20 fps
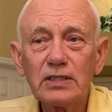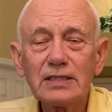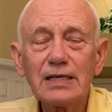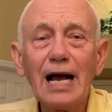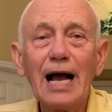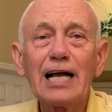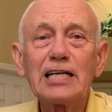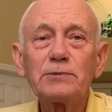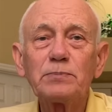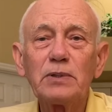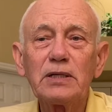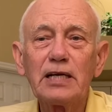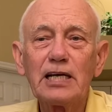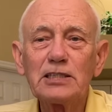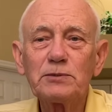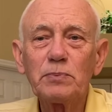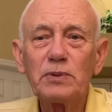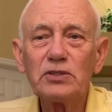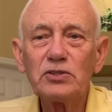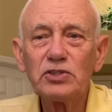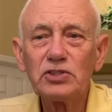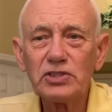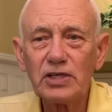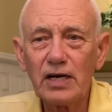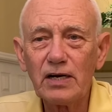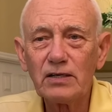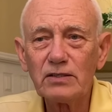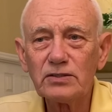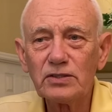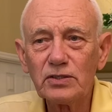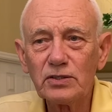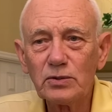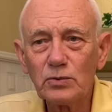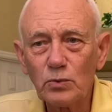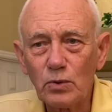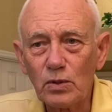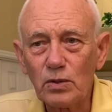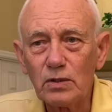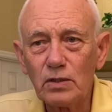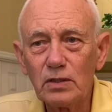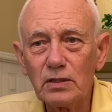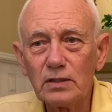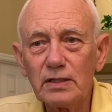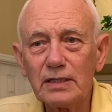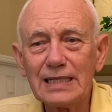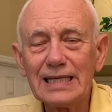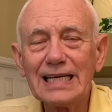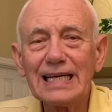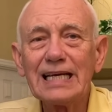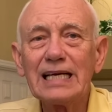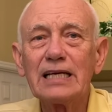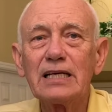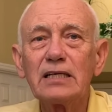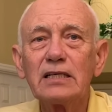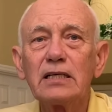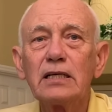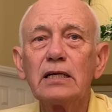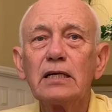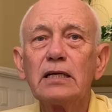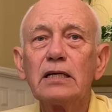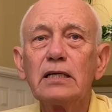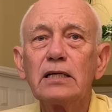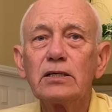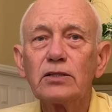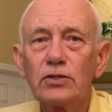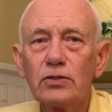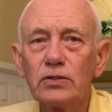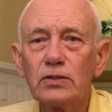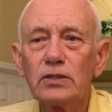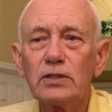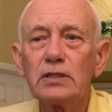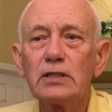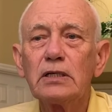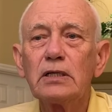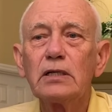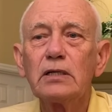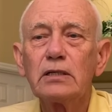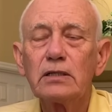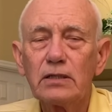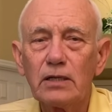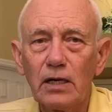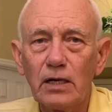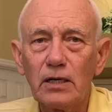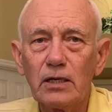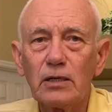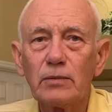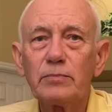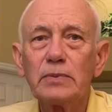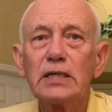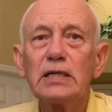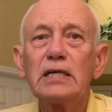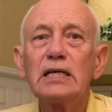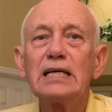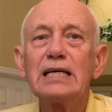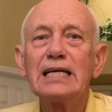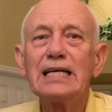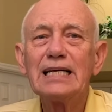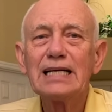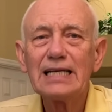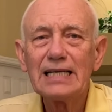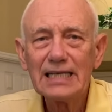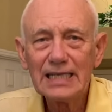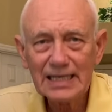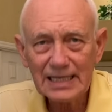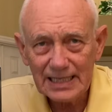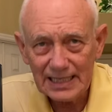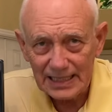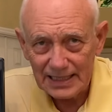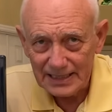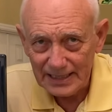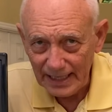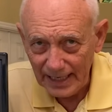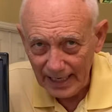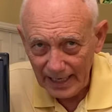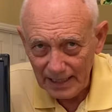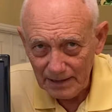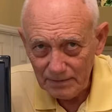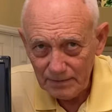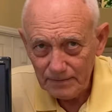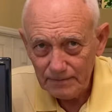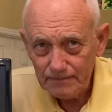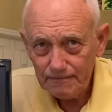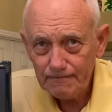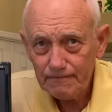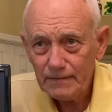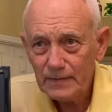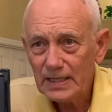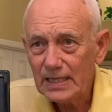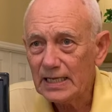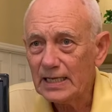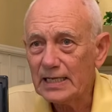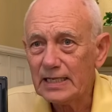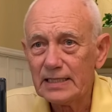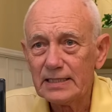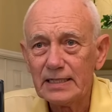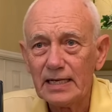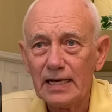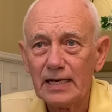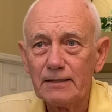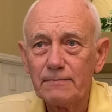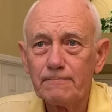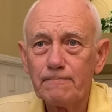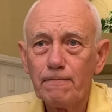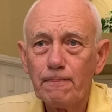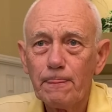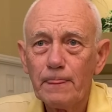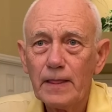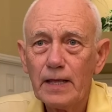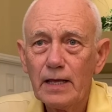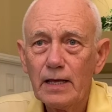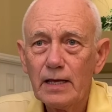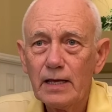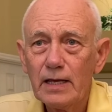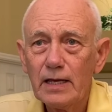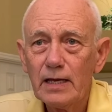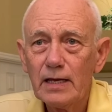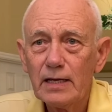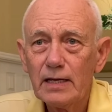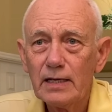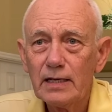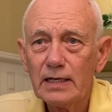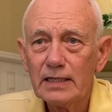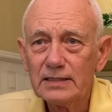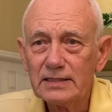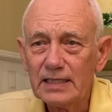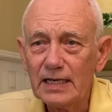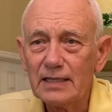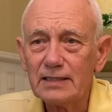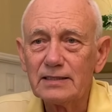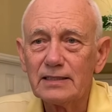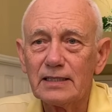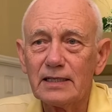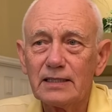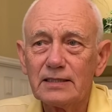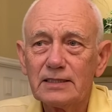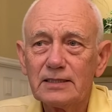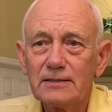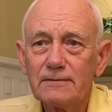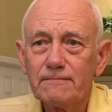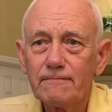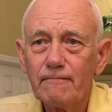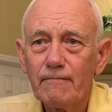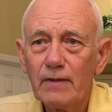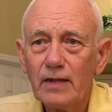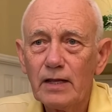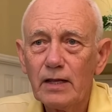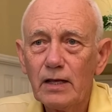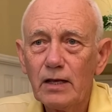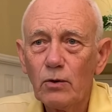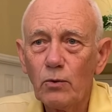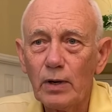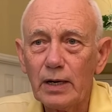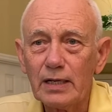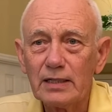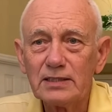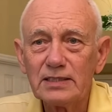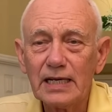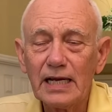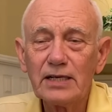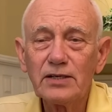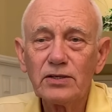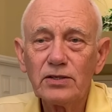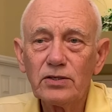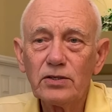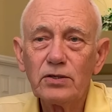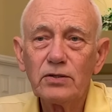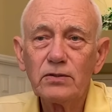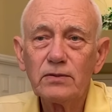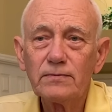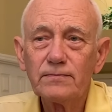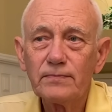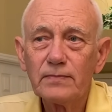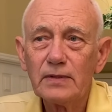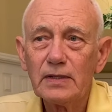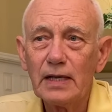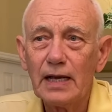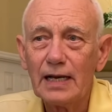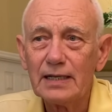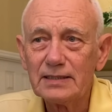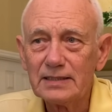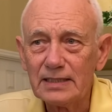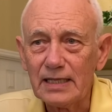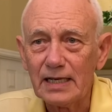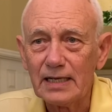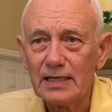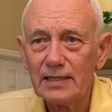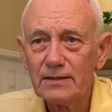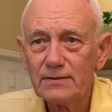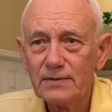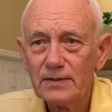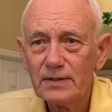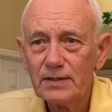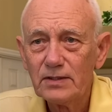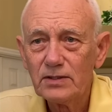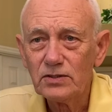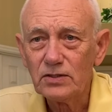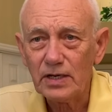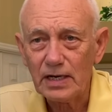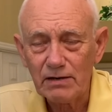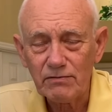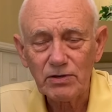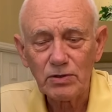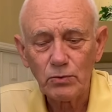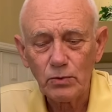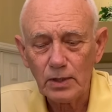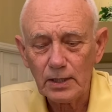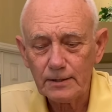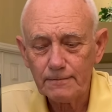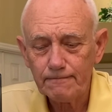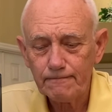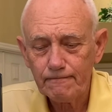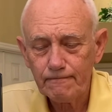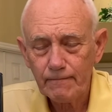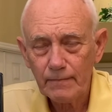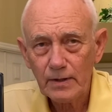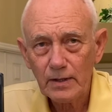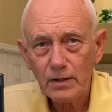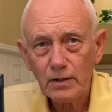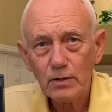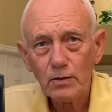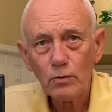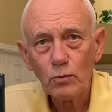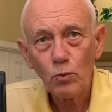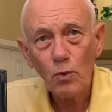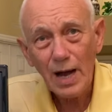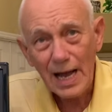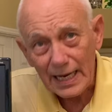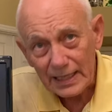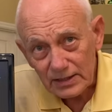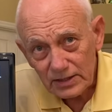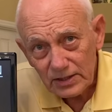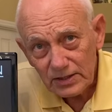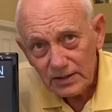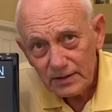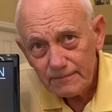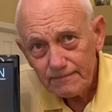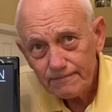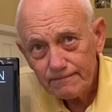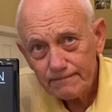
gospel has been shared to the world, the end could come anytime, anytime. He says this, what I say to you, I say to everyone, watch.